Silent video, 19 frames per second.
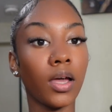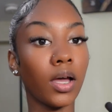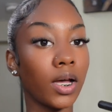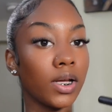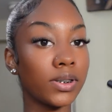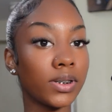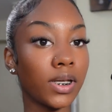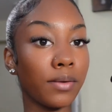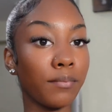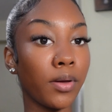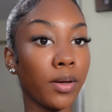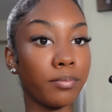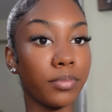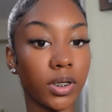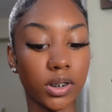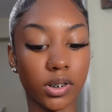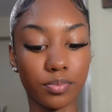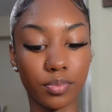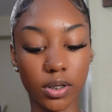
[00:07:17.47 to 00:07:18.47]
I take my
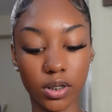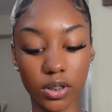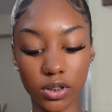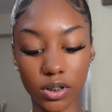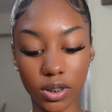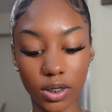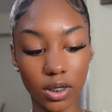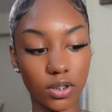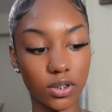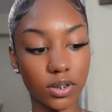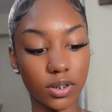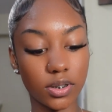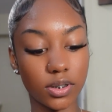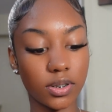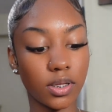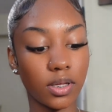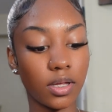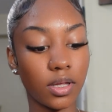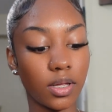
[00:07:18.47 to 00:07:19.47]
blush brush and I
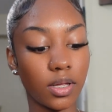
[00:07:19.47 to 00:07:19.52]
just